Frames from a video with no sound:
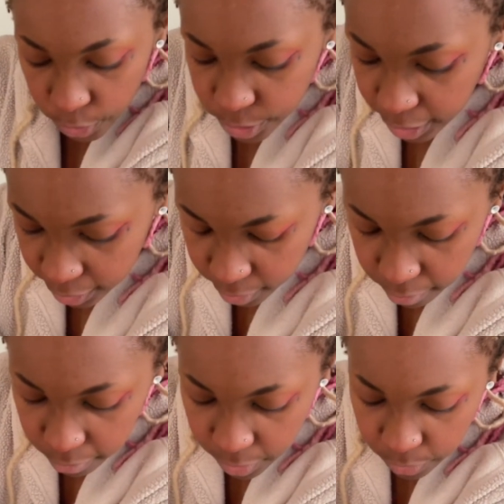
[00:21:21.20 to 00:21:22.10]
are taken
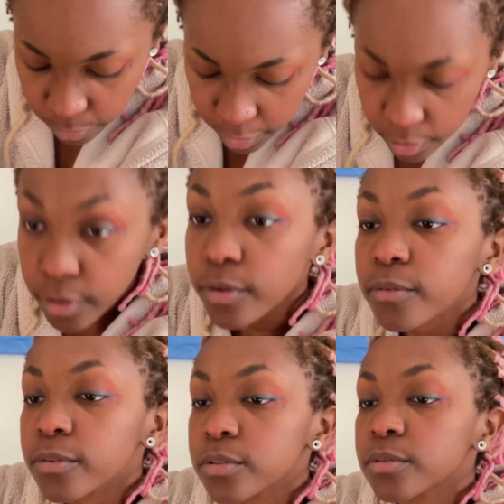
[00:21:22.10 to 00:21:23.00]
when we
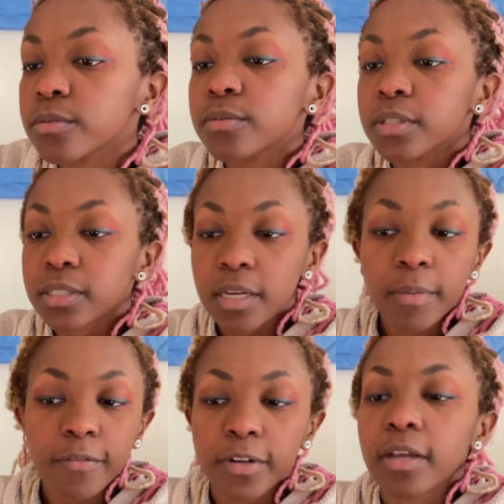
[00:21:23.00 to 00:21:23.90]
do the same
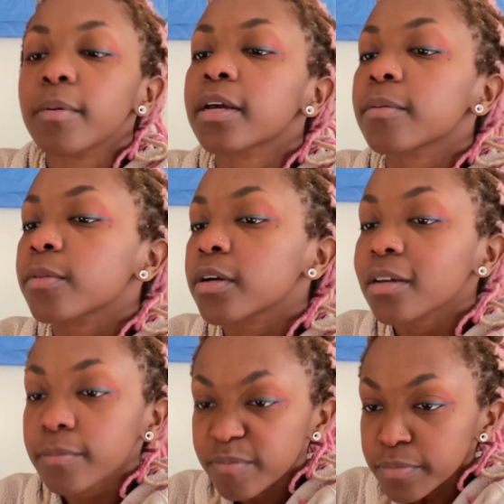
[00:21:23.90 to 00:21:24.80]
everyday makeup look.
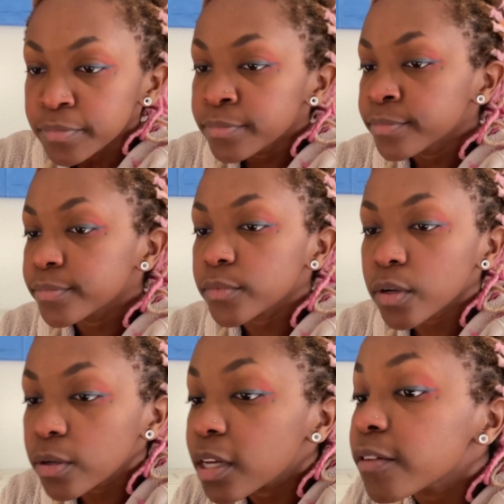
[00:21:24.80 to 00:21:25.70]

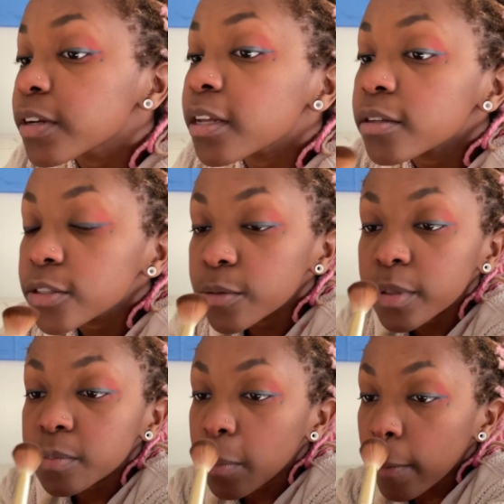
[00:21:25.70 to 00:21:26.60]
All day, every day, there's too
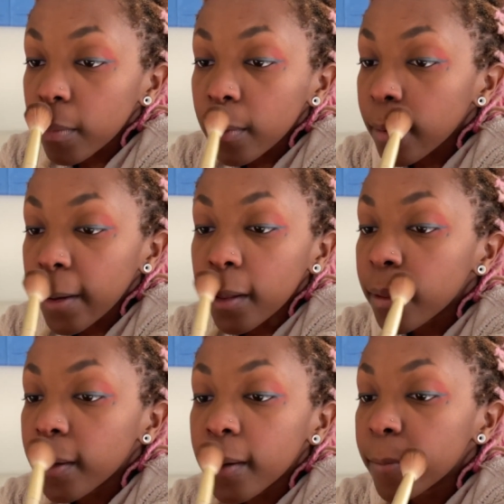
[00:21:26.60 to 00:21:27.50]
much
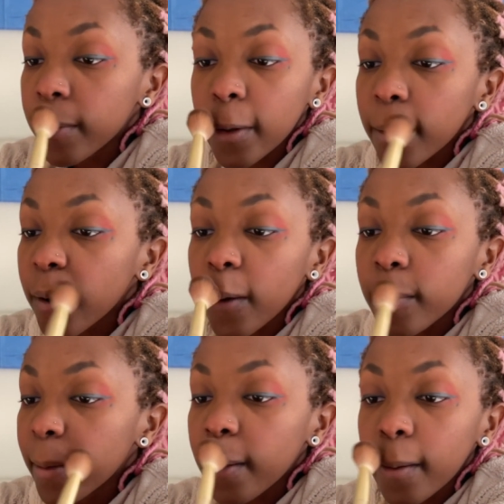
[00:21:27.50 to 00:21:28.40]
highlight and blush. Oh my
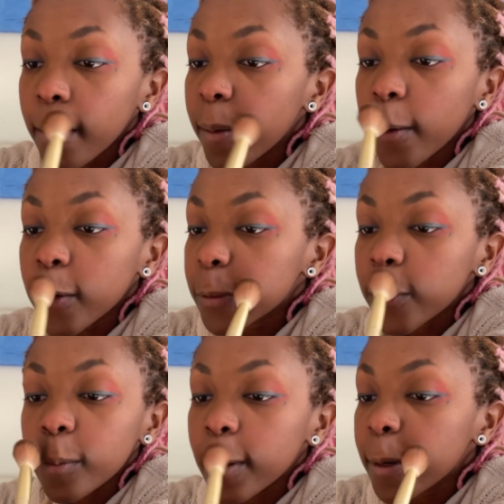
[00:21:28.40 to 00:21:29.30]
goodness,
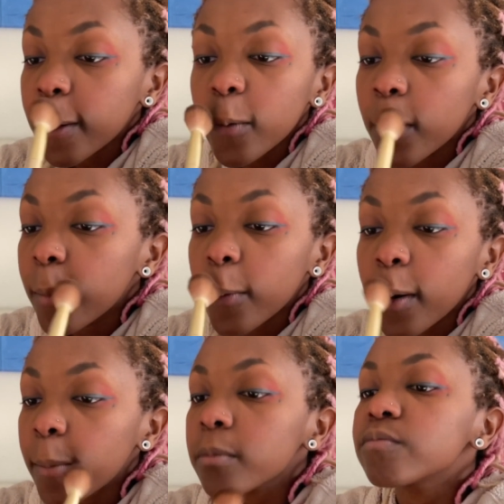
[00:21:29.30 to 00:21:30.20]
too much. Womp
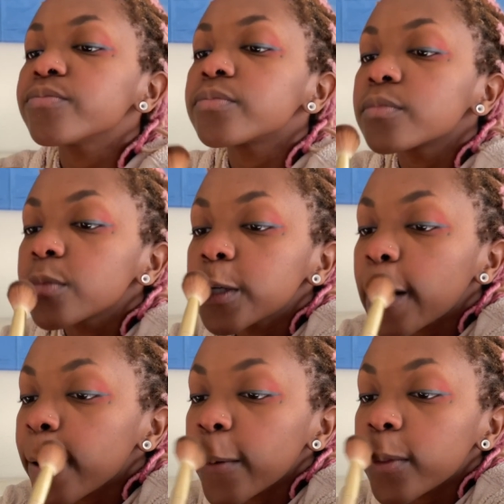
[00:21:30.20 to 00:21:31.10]
womp. We
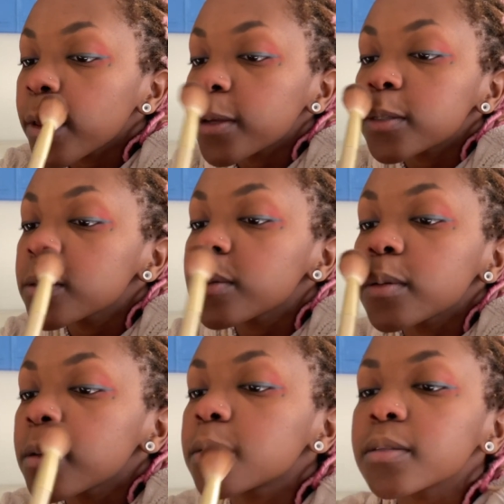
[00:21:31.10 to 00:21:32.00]
try new things,
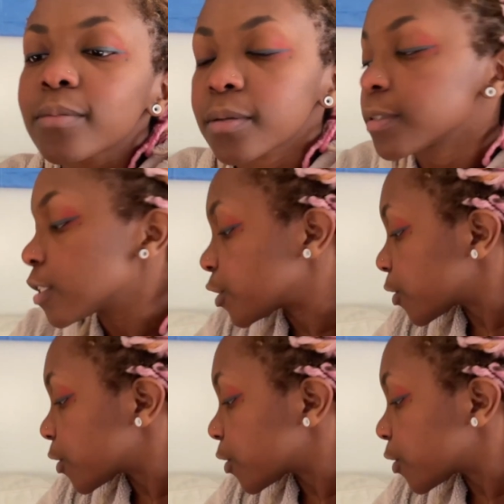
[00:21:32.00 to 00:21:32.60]
and sometimes they just